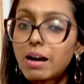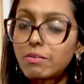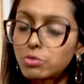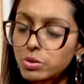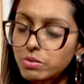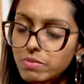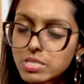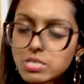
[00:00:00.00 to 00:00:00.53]
have
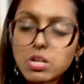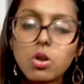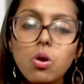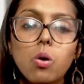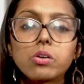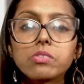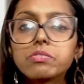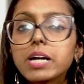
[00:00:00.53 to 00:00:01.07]
to invest a
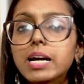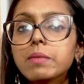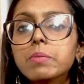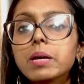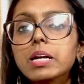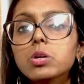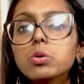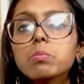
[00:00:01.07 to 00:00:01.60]
lot of time
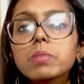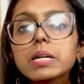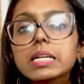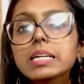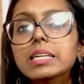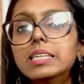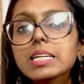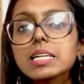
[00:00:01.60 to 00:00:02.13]
into
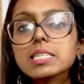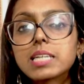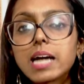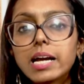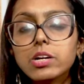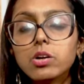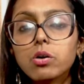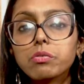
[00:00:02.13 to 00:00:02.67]
building these
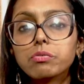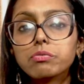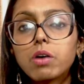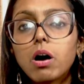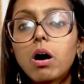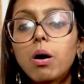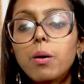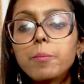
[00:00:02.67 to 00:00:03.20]
kind of
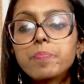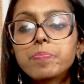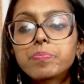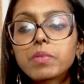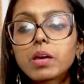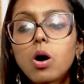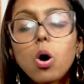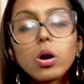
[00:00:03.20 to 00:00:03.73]

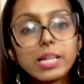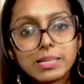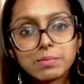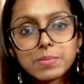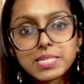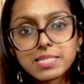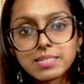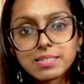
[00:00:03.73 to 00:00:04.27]
online
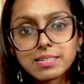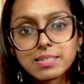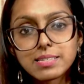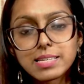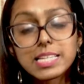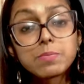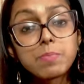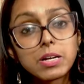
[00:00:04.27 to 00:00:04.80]
businesses,
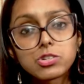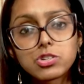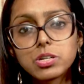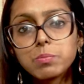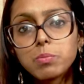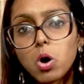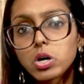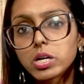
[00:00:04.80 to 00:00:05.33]
especially
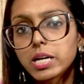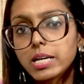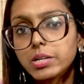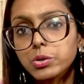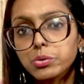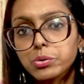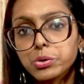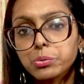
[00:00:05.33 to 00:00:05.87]
blogging
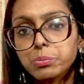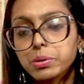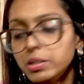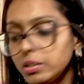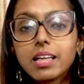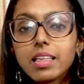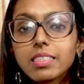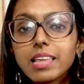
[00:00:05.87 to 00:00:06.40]
and YouTube.
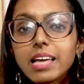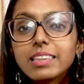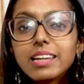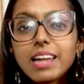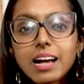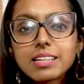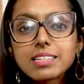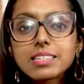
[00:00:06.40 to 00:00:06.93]
And the
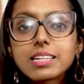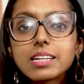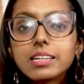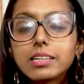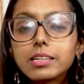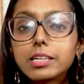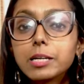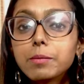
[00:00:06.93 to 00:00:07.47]
last
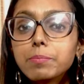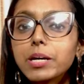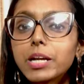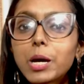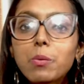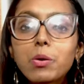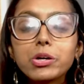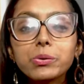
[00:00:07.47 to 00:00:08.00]
tip that
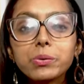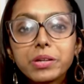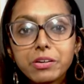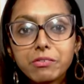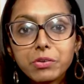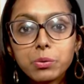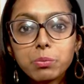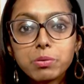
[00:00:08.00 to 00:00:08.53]
I want to
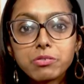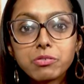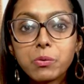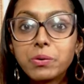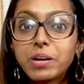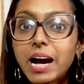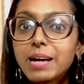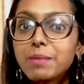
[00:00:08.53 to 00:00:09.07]
give you
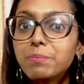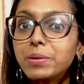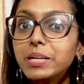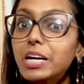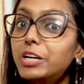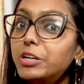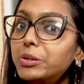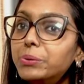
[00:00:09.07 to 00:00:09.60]
before I bid
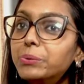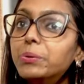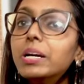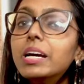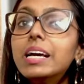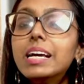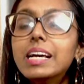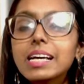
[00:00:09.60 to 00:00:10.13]
adieu
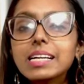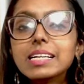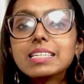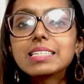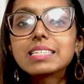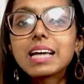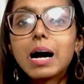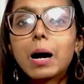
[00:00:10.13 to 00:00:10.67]

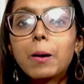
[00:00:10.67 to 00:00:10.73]
is